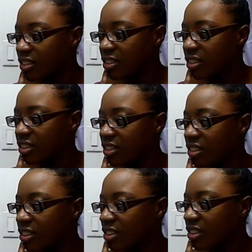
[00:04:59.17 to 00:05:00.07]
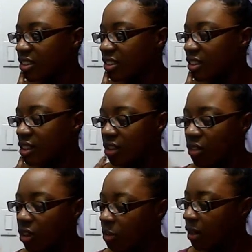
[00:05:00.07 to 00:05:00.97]
it in to like try to get
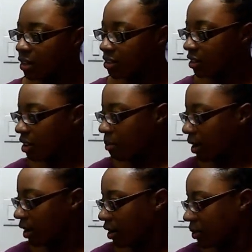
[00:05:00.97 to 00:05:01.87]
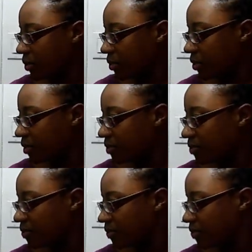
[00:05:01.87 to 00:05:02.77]
it out, it's gonna come back out. That's just
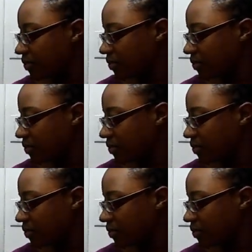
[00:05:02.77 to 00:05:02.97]
disgusting.